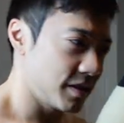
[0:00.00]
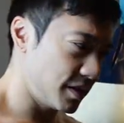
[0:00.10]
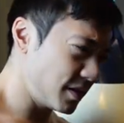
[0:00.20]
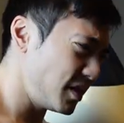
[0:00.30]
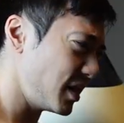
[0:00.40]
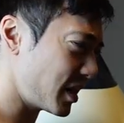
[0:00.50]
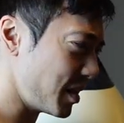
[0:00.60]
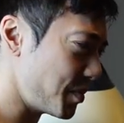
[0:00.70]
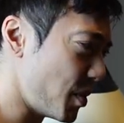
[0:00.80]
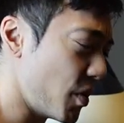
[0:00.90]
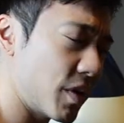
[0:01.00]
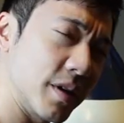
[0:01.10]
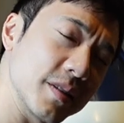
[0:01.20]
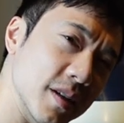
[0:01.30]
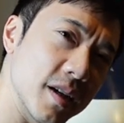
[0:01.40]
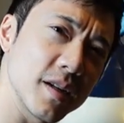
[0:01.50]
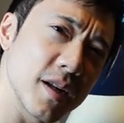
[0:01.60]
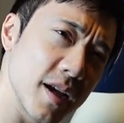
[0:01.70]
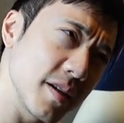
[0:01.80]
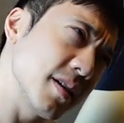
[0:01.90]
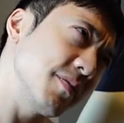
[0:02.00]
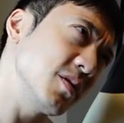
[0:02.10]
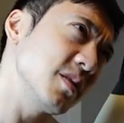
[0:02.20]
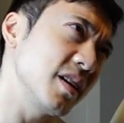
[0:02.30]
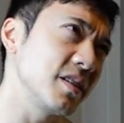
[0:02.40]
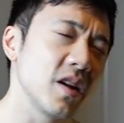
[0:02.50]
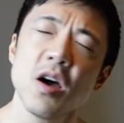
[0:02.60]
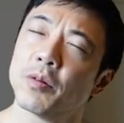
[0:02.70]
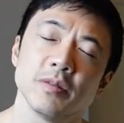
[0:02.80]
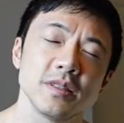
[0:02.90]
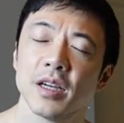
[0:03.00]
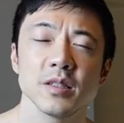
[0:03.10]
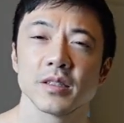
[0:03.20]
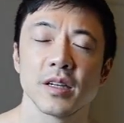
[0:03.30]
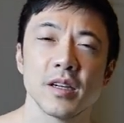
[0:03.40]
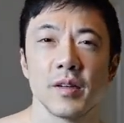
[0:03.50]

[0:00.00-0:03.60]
Doesn't it get boring? And I have to say, no, it doesn't.